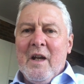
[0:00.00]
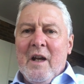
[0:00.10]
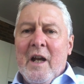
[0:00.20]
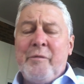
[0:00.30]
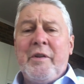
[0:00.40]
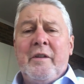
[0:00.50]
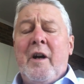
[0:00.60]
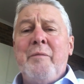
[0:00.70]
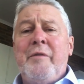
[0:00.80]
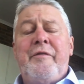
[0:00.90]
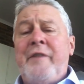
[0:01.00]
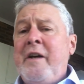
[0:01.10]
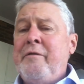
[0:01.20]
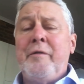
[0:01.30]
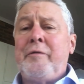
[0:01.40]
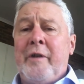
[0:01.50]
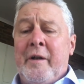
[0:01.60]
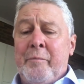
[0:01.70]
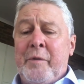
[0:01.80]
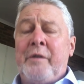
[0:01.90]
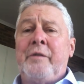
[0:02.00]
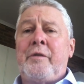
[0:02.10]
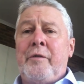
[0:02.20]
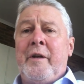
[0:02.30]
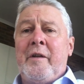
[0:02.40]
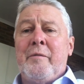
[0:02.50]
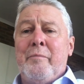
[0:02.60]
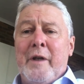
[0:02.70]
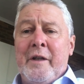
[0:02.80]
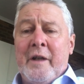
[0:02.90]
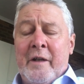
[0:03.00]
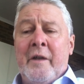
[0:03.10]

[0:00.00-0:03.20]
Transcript: Absolutely. I'm in favor of credit because credit can make,